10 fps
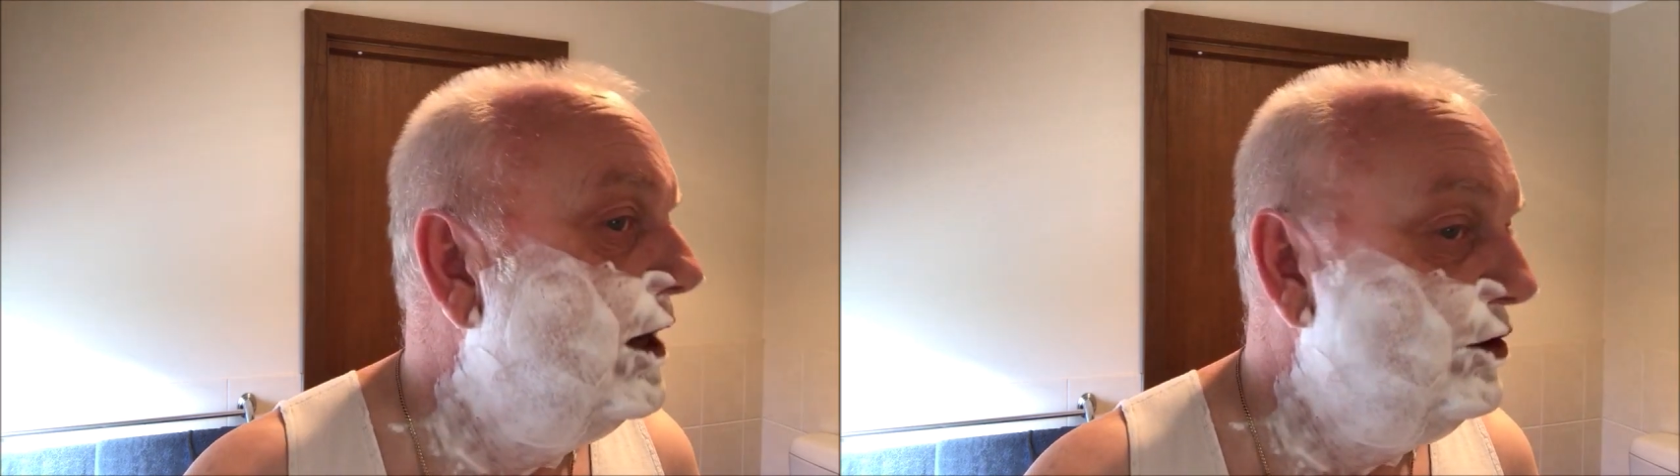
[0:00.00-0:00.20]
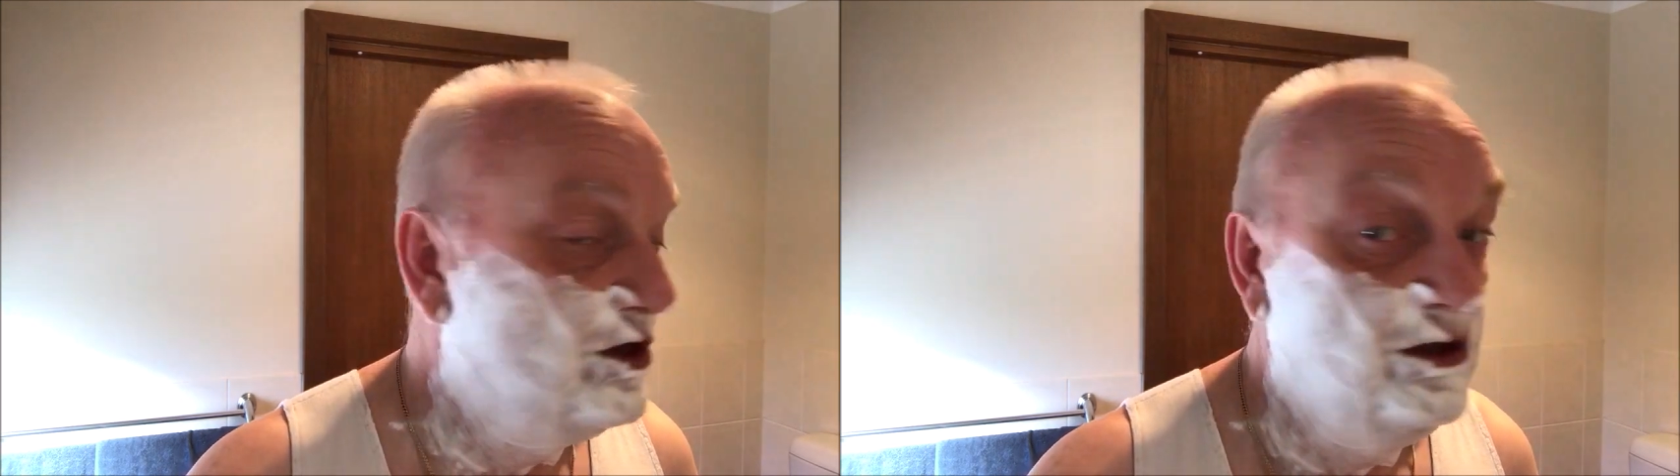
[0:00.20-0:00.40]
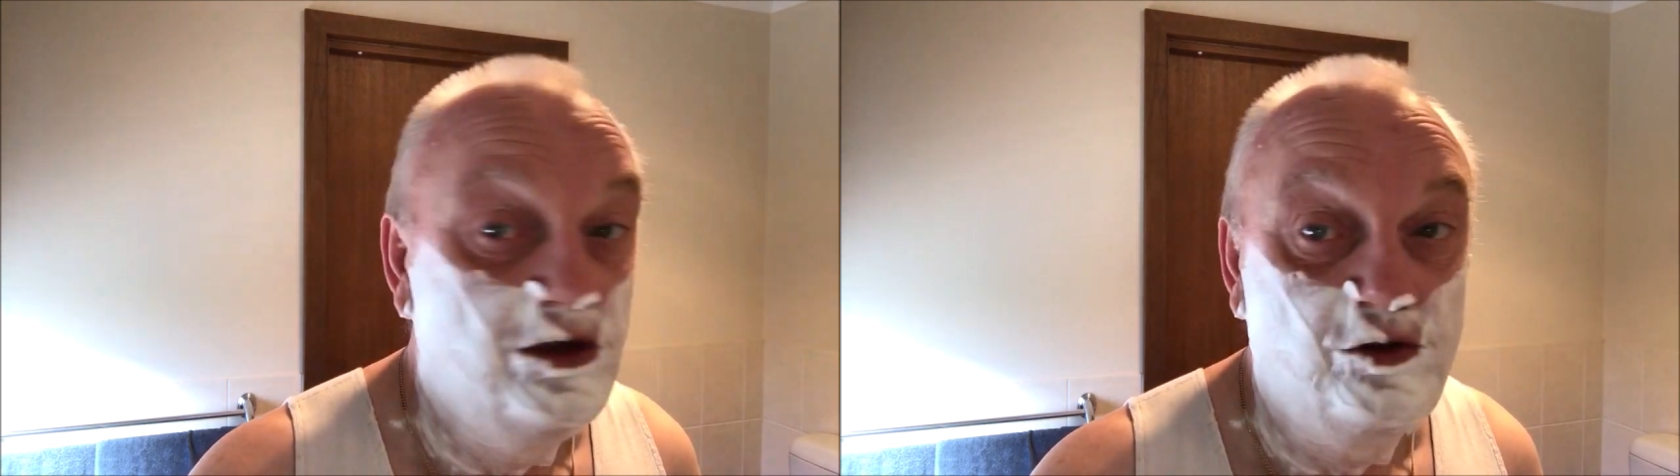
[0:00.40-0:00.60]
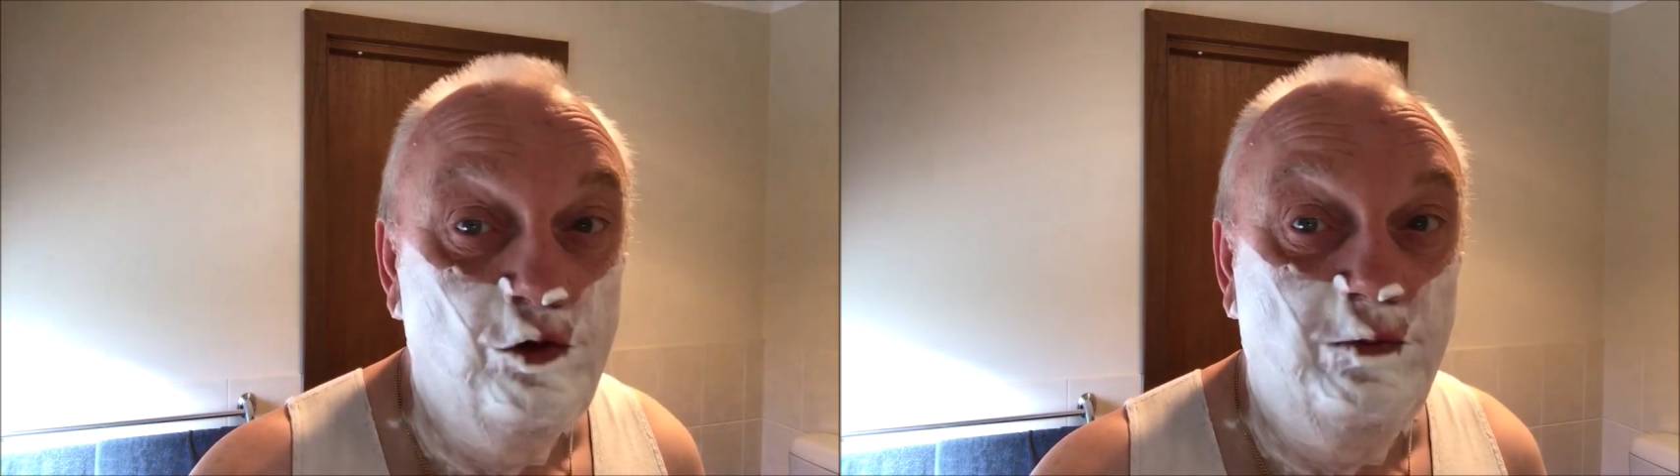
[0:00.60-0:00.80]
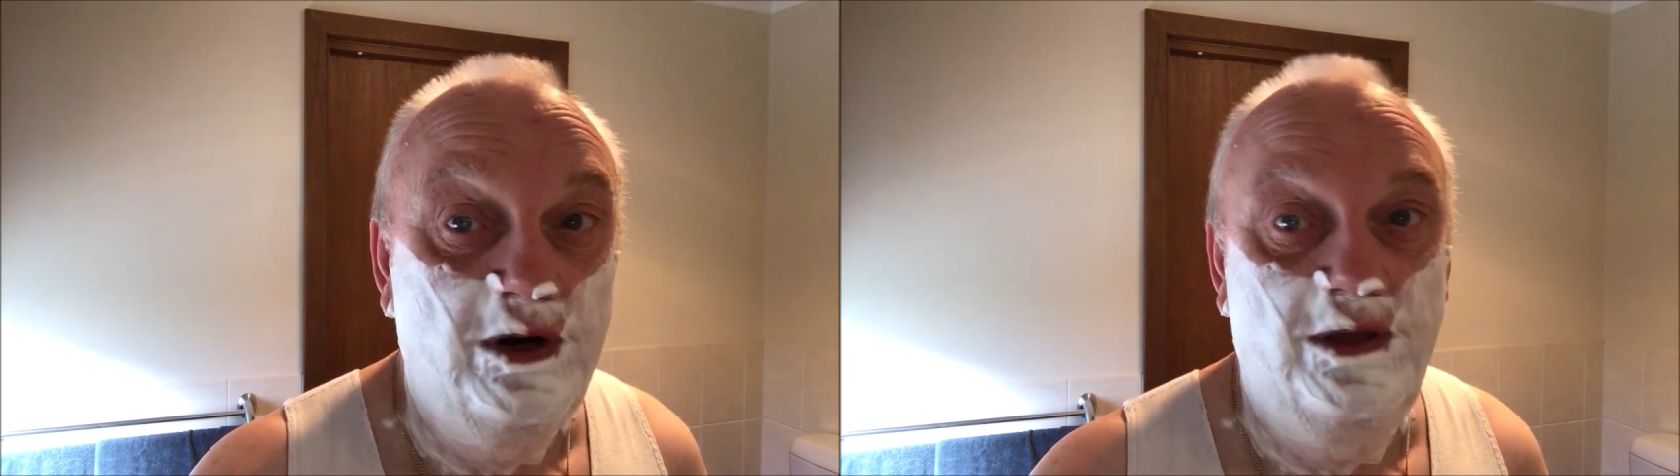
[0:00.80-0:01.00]
using the
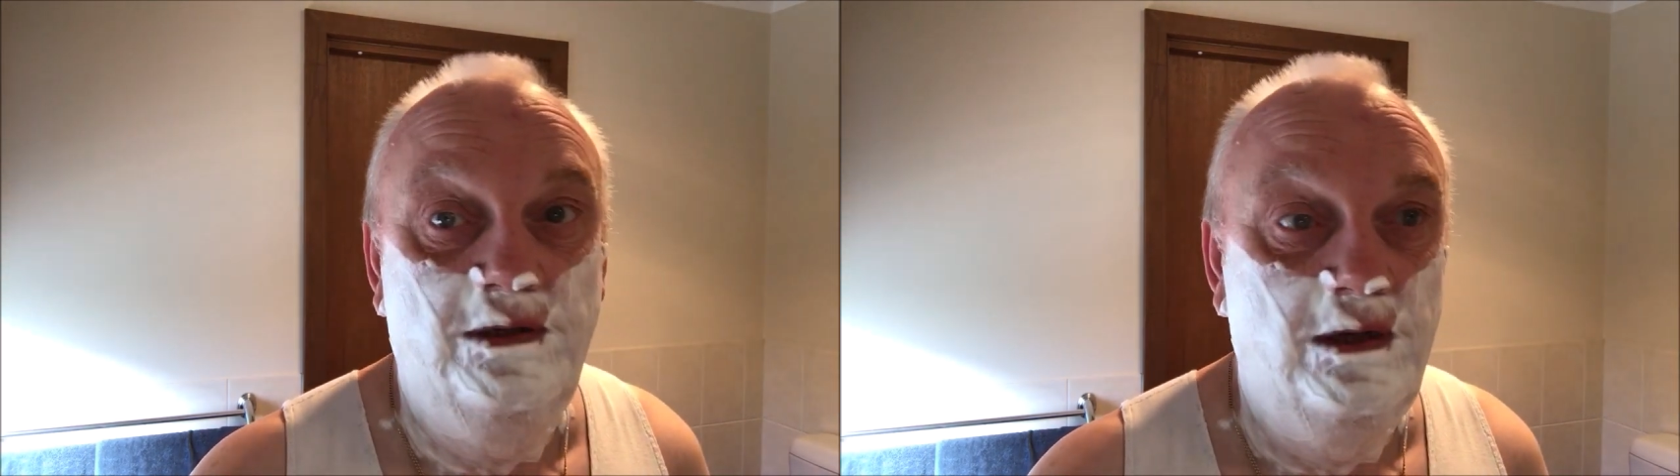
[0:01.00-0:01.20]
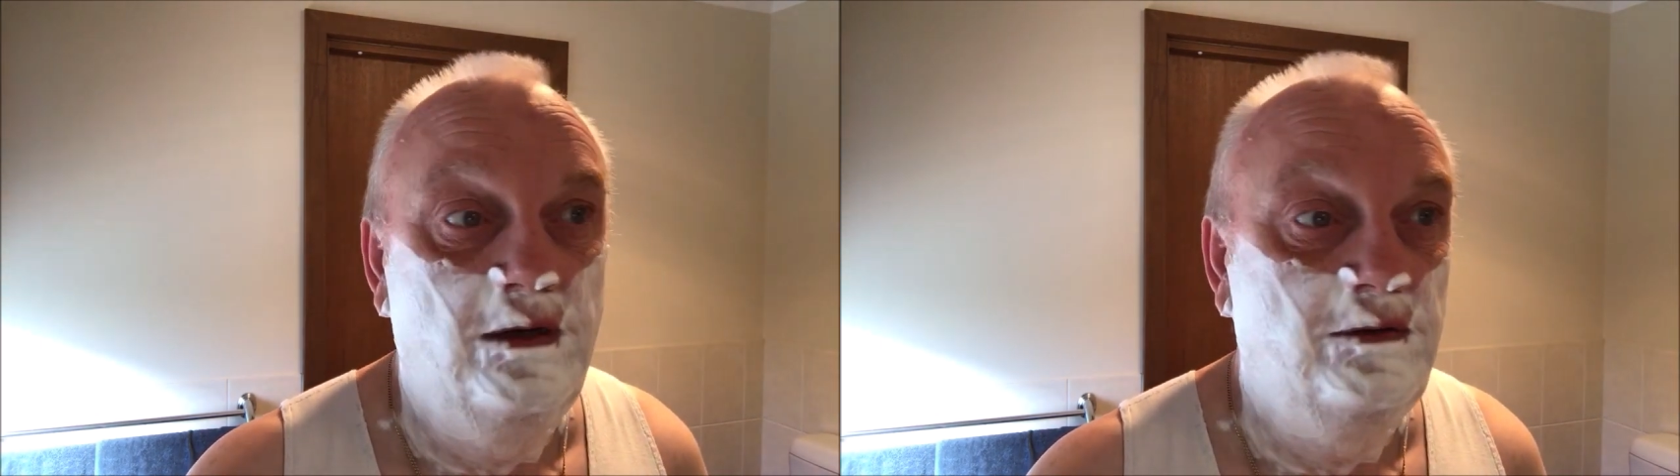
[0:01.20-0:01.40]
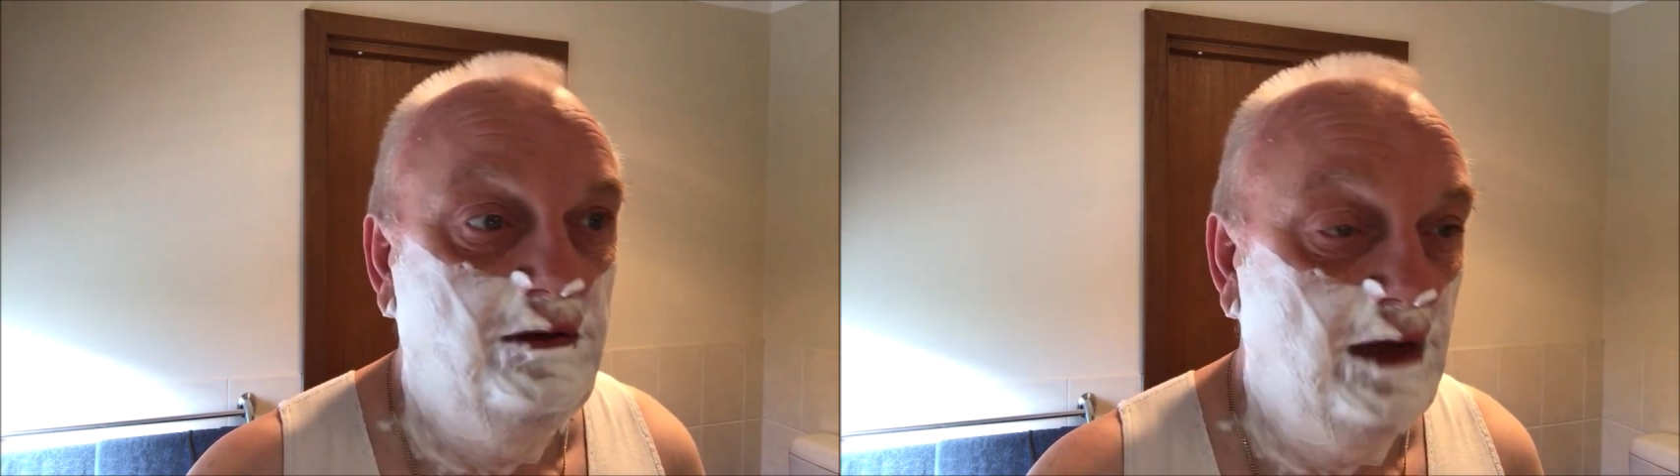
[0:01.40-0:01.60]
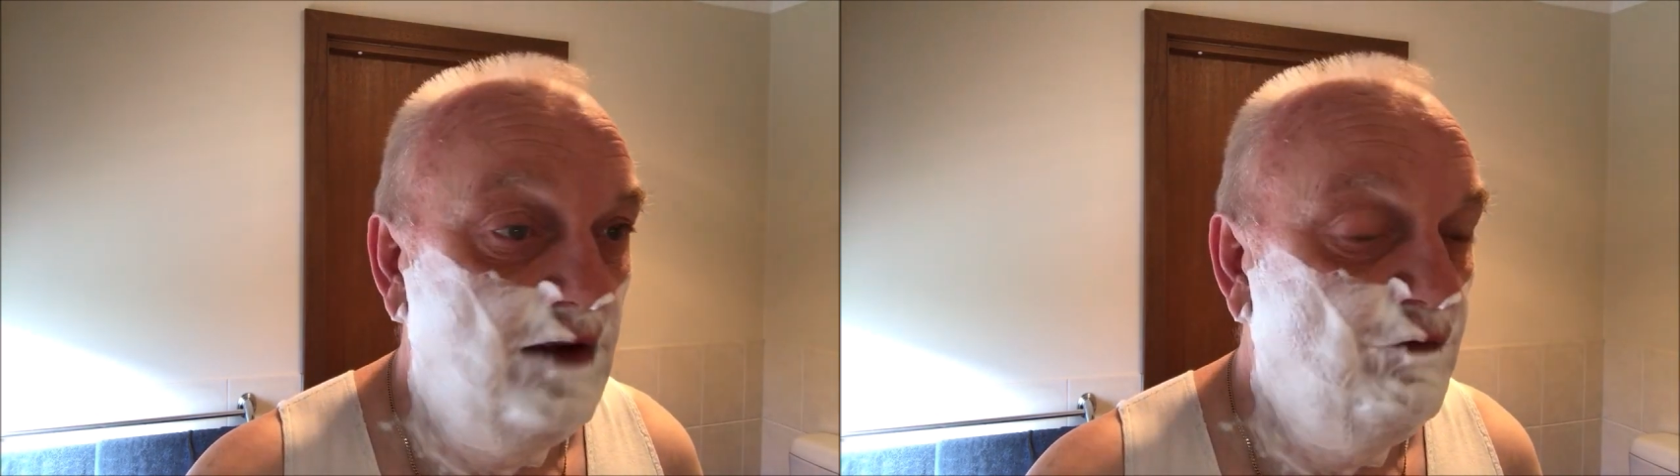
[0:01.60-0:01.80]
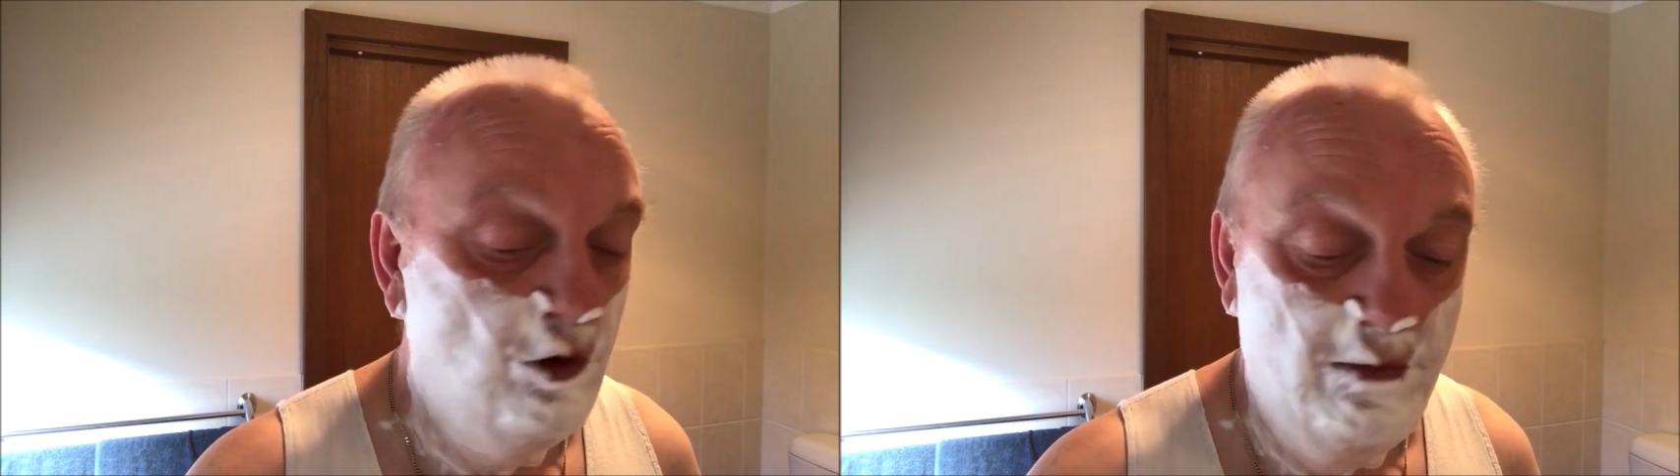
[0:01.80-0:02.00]
soap rather than the tin
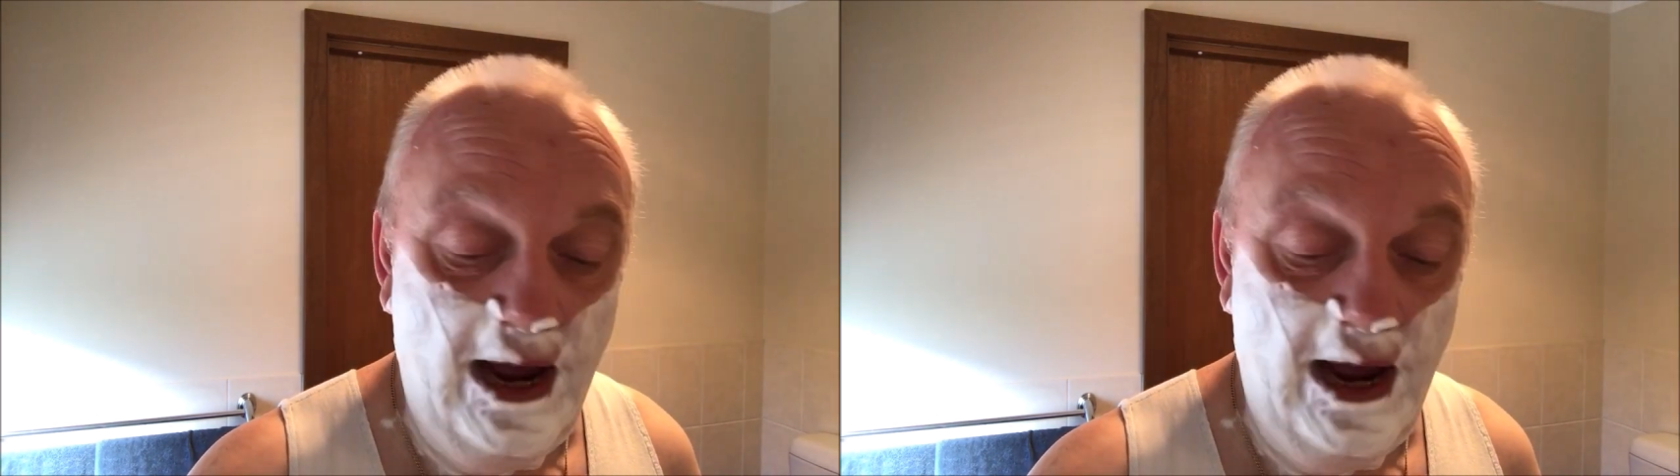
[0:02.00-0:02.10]
foam.